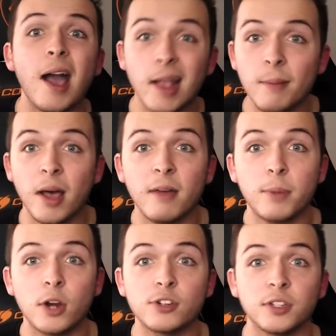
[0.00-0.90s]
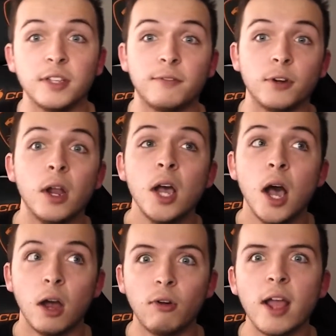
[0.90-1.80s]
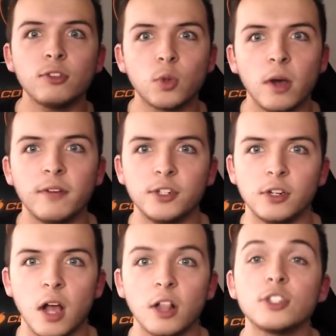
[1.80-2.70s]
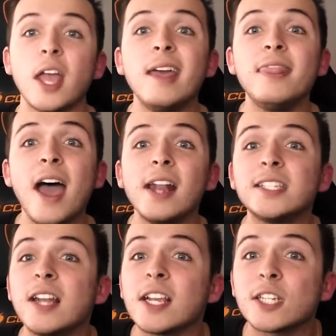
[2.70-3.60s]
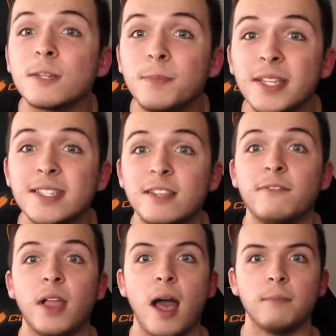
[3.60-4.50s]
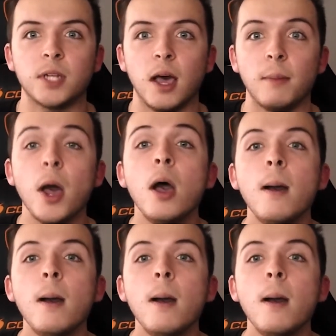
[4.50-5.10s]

I got mine personally for around $1,200, and that is an expensive laptop,